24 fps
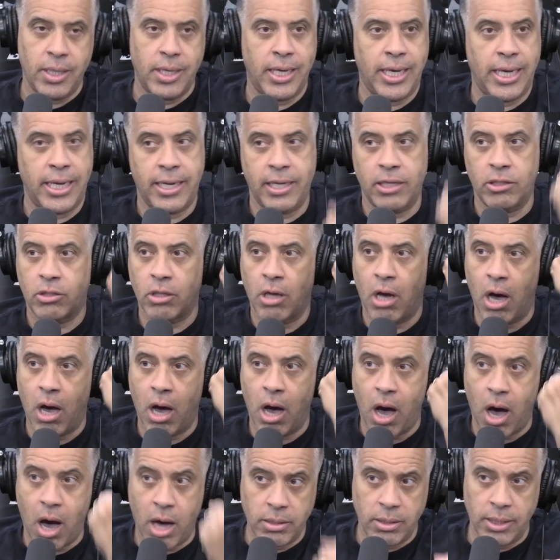it is
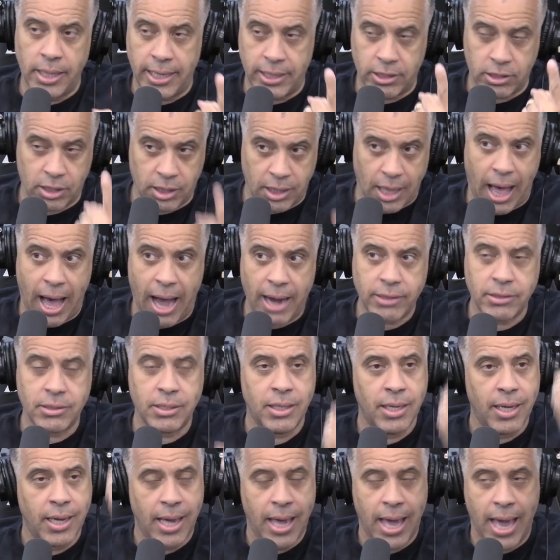on it is locked
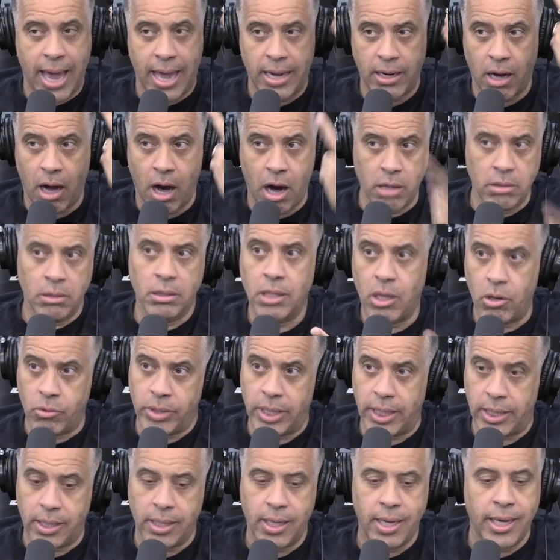and
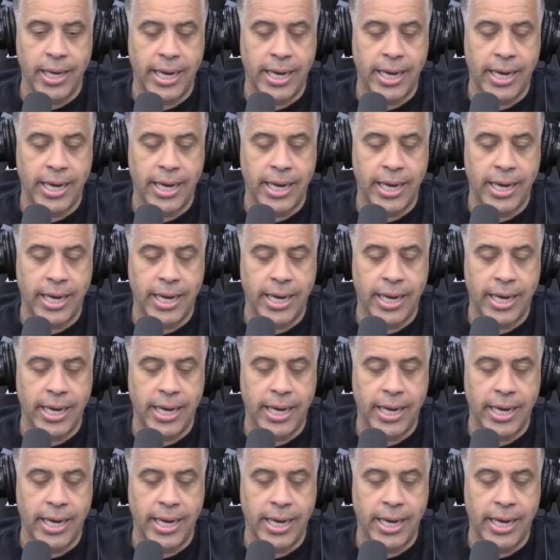unloaded.